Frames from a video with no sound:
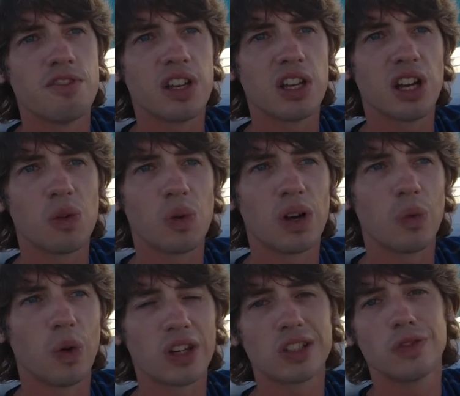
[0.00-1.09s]
Figure out what
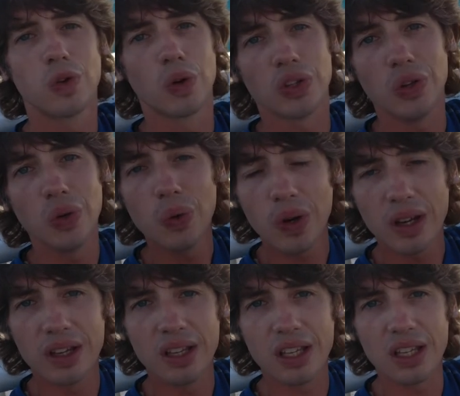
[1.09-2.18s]
works for you
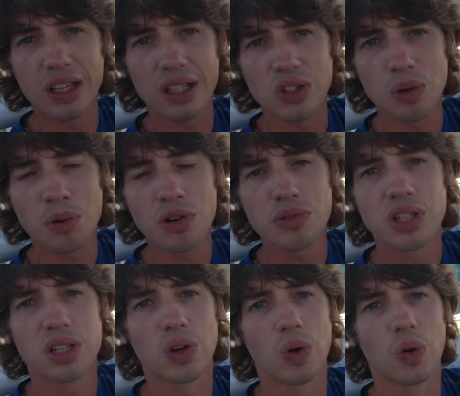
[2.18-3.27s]
in your boat
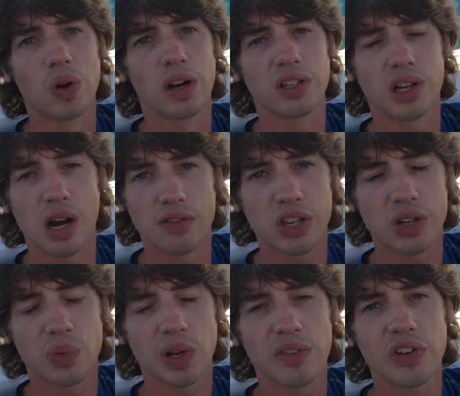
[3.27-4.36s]
or your RV
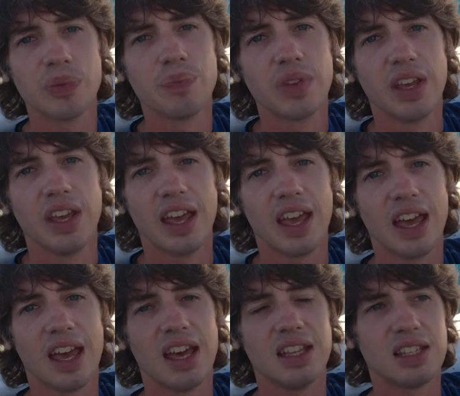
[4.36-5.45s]
or whatever,
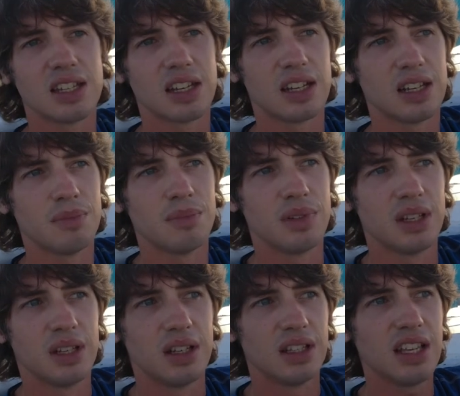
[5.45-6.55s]
and
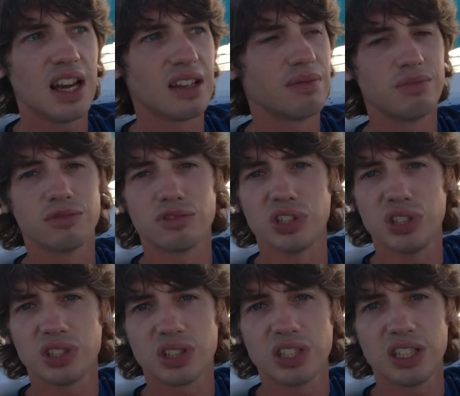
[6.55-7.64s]

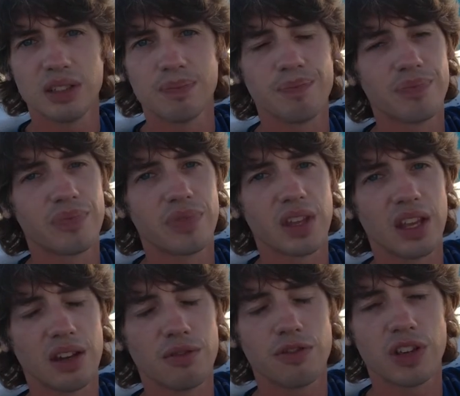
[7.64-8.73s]
research it
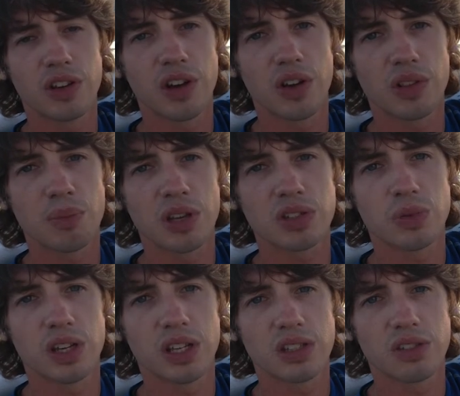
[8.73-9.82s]
and figure out the best
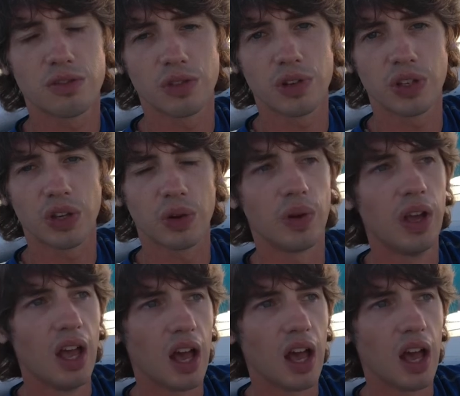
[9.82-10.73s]
ways for you.